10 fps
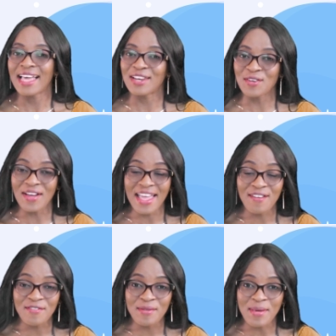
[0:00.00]
Hello
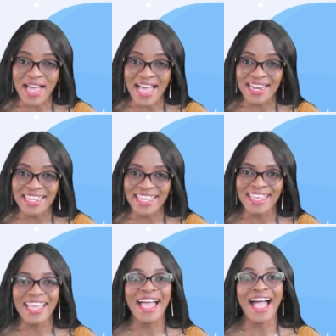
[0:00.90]

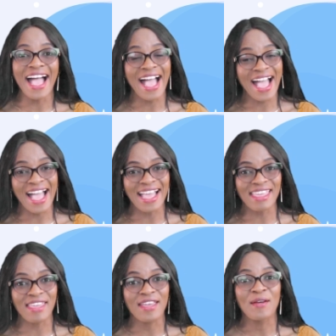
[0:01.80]
everybody. Hi,
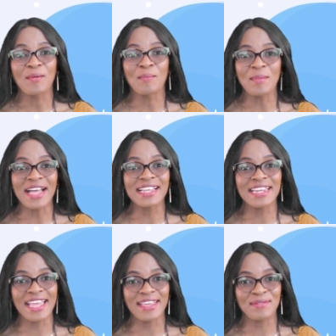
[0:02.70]
my
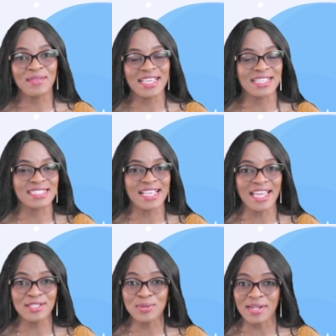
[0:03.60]
name is
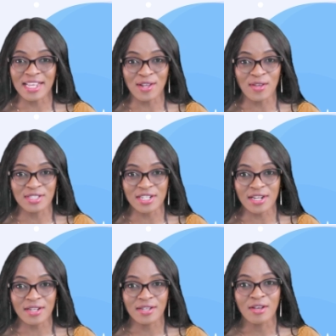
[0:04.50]
Antoinette
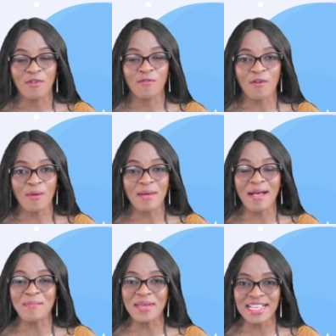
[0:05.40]
Hunter from
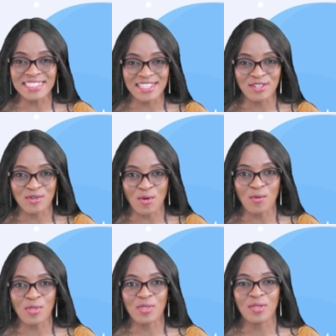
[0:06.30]
Amazing
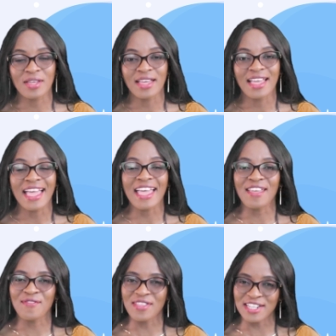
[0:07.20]
Growth.
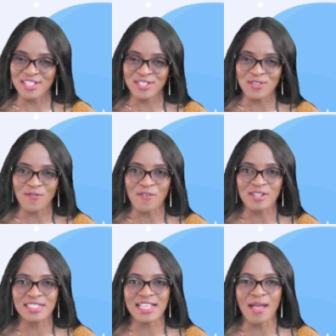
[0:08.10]
If this is your
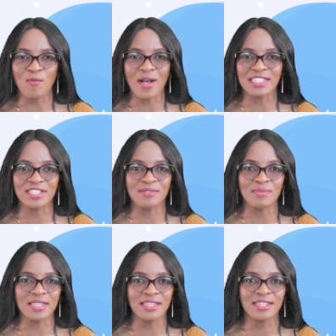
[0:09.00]
first time watching
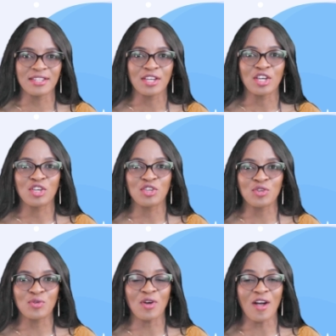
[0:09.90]
me,
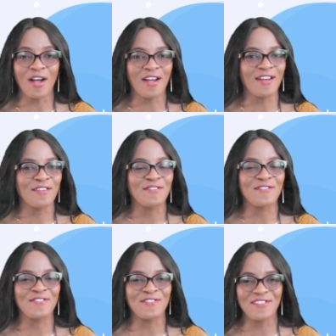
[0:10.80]
you are
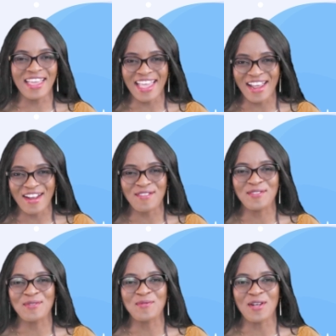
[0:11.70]

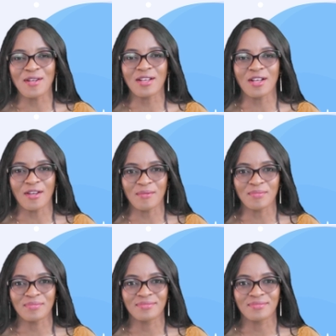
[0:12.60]
very welcome.